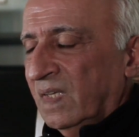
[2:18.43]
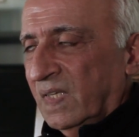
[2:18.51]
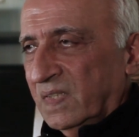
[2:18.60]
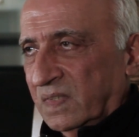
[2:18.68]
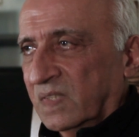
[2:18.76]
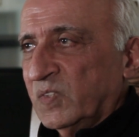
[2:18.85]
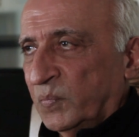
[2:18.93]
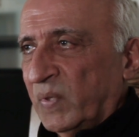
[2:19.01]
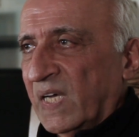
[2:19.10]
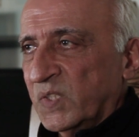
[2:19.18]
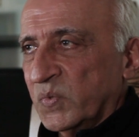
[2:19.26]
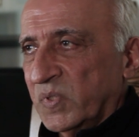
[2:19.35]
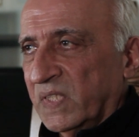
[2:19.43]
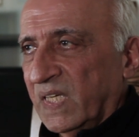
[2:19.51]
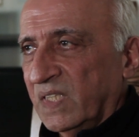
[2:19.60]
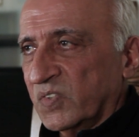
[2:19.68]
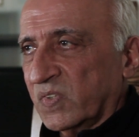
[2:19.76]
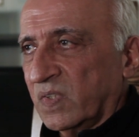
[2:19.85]
because the branches are
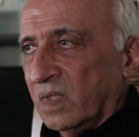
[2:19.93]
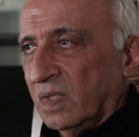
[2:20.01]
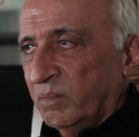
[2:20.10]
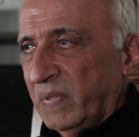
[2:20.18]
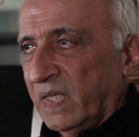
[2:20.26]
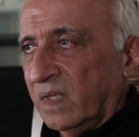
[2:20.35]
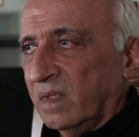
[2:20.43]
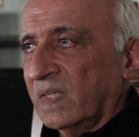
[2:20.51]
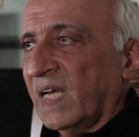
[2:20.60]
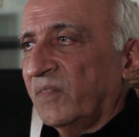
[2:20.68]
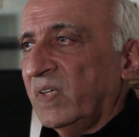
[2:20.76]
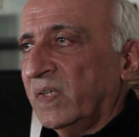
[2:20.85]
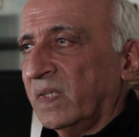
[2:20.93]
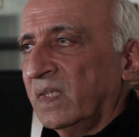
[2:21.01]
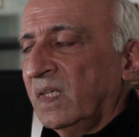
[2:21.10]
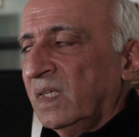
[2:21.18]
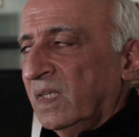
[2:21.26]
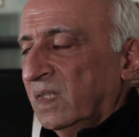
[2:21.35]
getting uh, bigger and heavier.
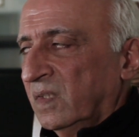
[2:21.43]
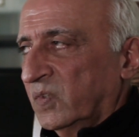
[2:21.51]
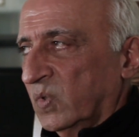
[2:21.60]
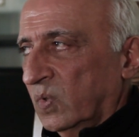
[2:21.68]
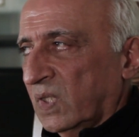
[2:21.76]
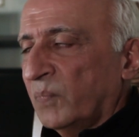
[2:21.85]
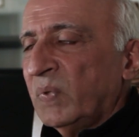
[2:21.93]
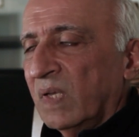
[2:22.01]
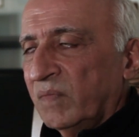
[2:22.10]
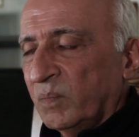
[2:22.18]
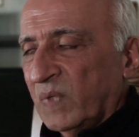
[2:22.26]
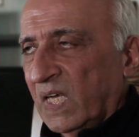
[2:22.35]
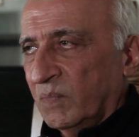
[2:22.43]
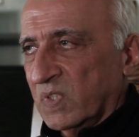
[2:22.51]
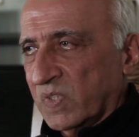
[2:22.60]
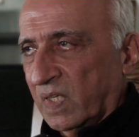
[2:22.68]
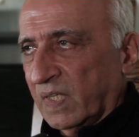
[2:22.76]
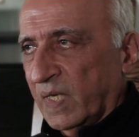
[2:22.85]
So a couple of them came
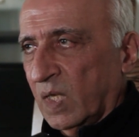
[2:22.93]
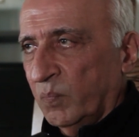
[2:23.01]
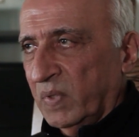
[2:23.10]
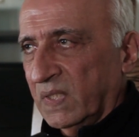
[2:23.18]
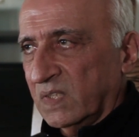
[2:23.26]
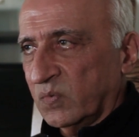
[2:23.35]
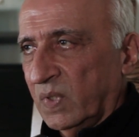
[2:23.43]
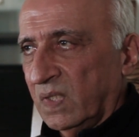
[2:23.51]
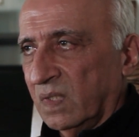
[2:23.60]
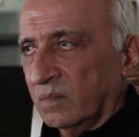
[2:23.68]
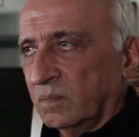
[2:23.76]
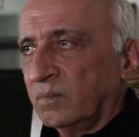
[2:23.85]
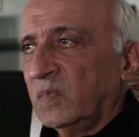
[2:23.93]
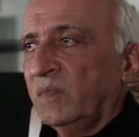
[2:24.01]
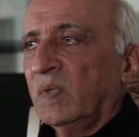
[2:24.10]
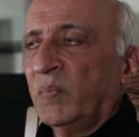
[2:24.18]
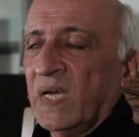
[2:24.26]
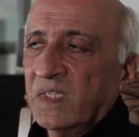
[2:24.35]
and started helping as well,
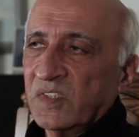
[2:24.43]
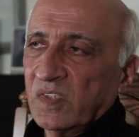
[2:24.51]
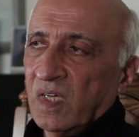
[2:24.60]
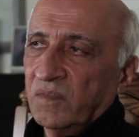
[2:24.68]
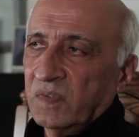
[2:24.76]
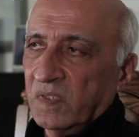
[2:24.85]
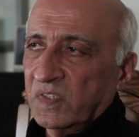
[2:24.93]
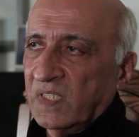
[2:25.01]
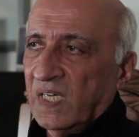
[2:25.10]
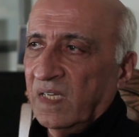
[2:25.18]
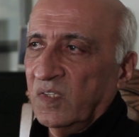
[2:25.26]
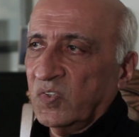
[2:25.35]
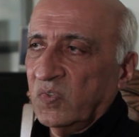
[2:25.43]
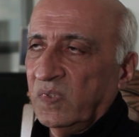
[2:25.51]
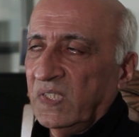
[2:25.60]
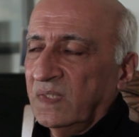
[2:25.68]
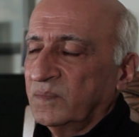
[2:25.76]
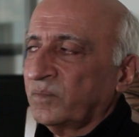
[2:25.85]
moved the branches off to the side of the
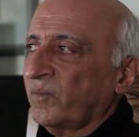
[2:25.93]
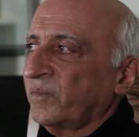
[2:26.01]
street.